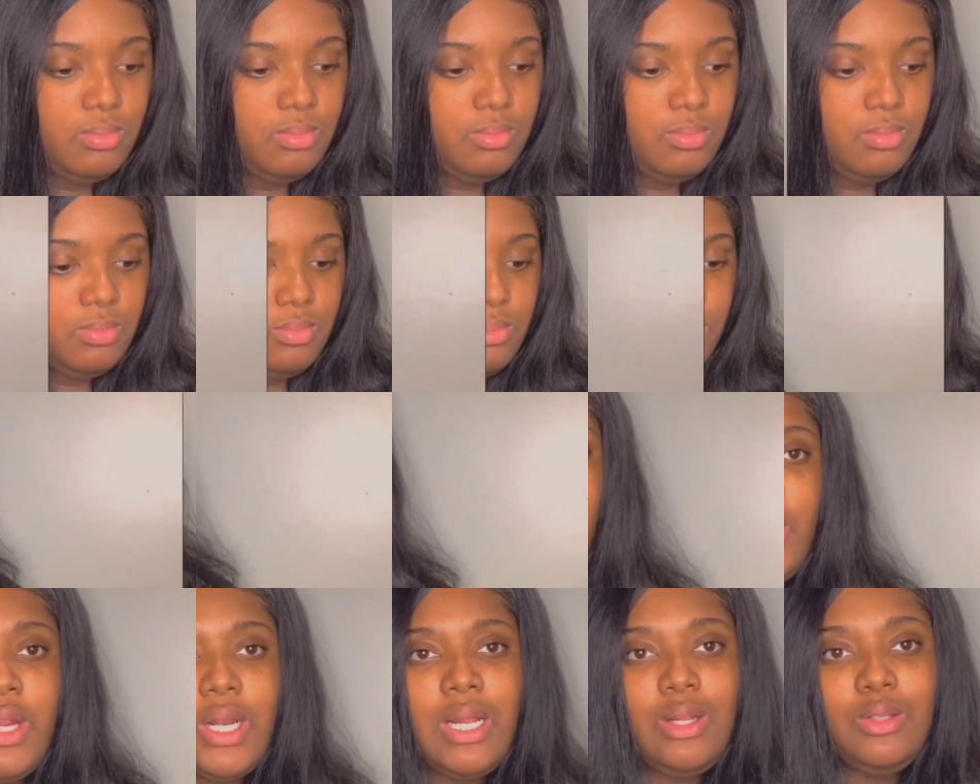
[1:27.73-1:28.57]
So I
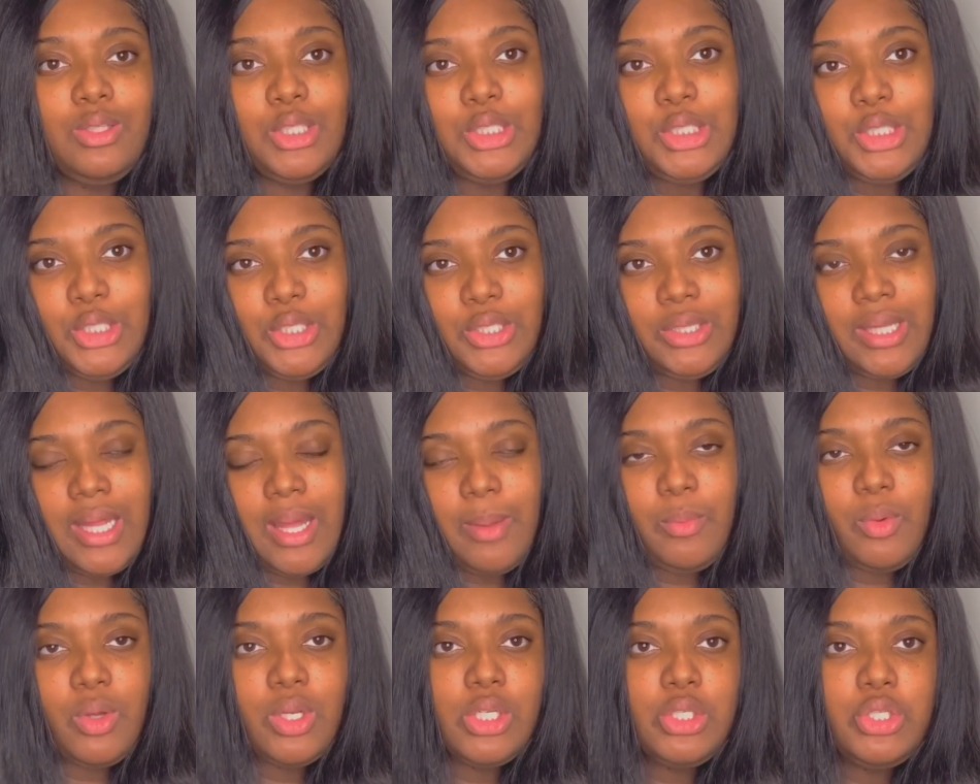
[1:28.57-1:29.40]
figured out the look that I'm
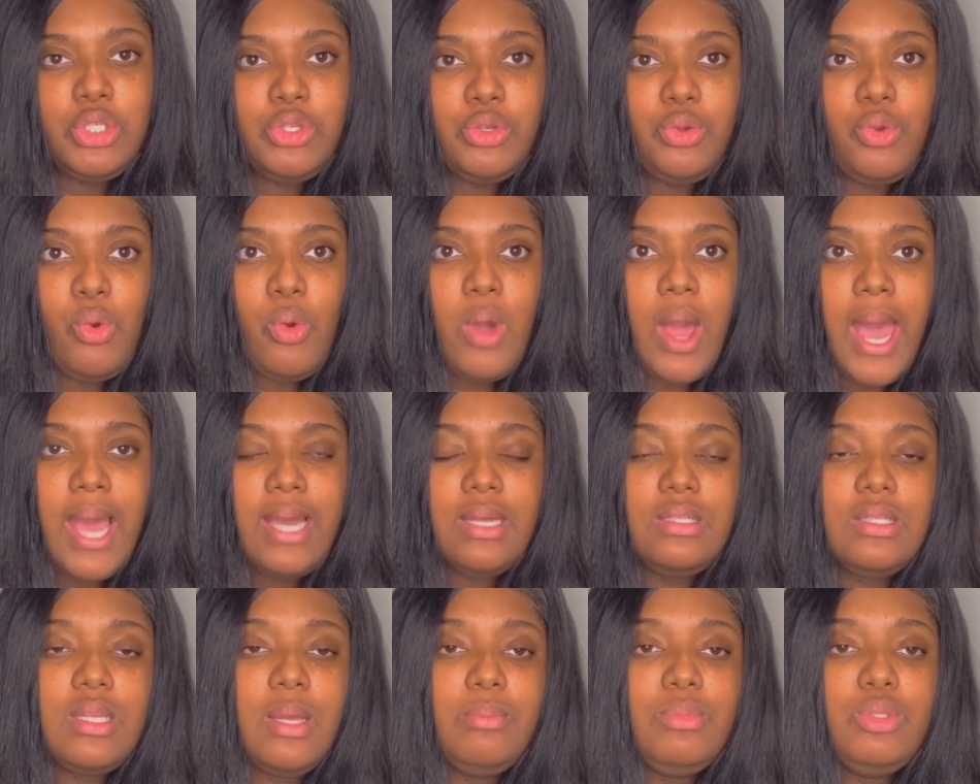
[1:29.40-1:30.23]
going to do. As
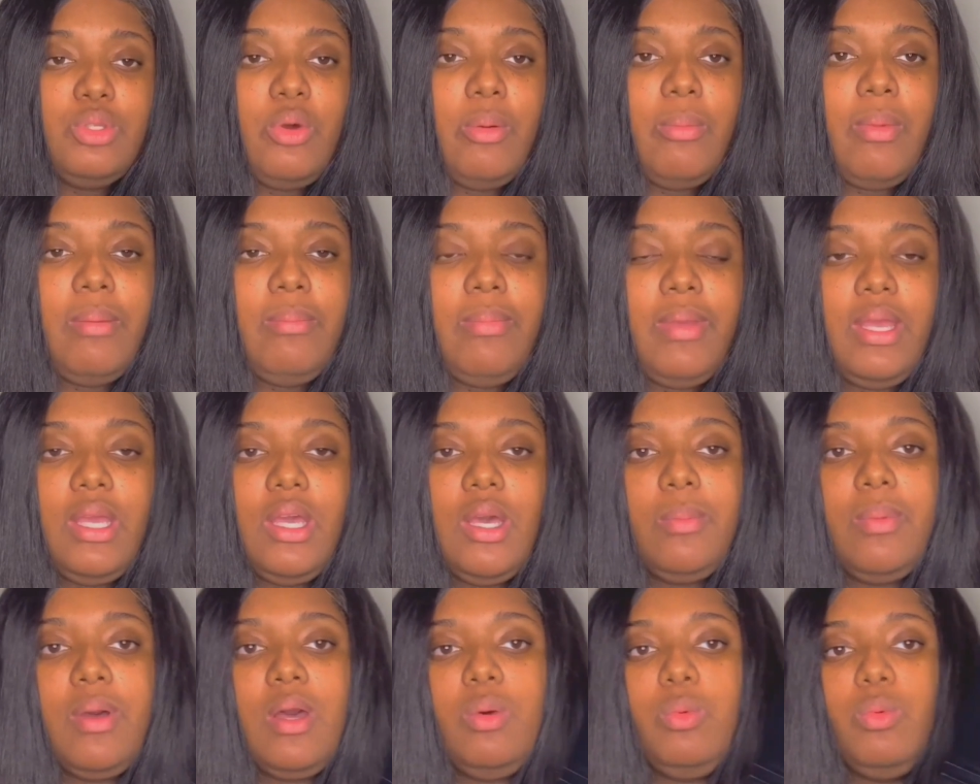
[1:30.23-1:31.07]
I'm doing my makeup,
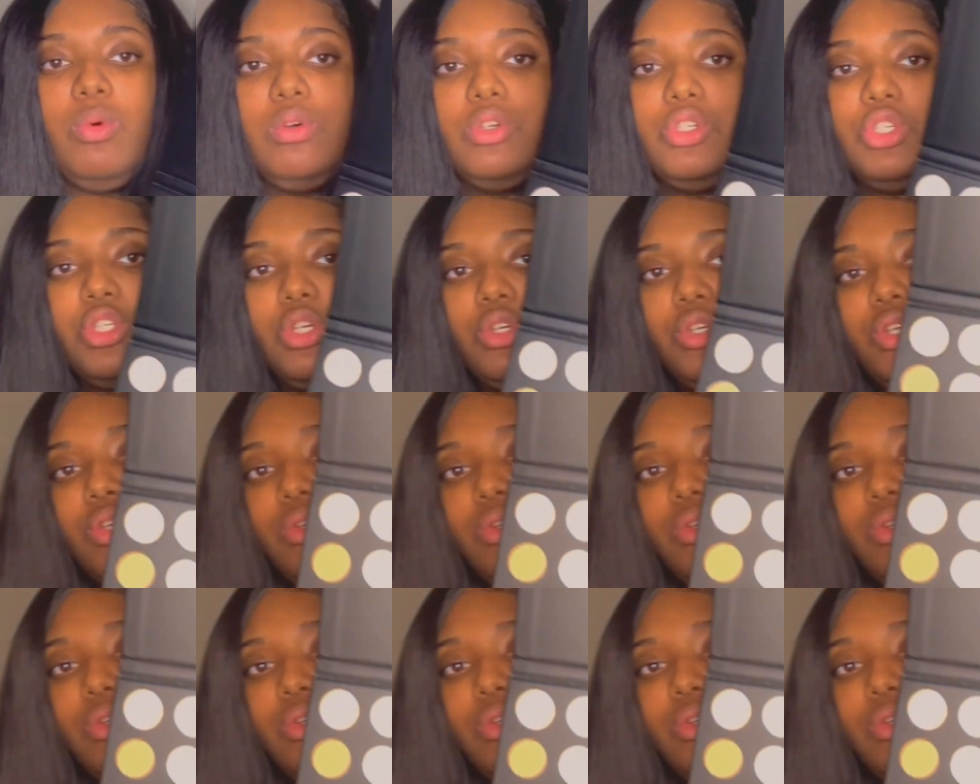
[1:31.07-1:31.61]
I will show you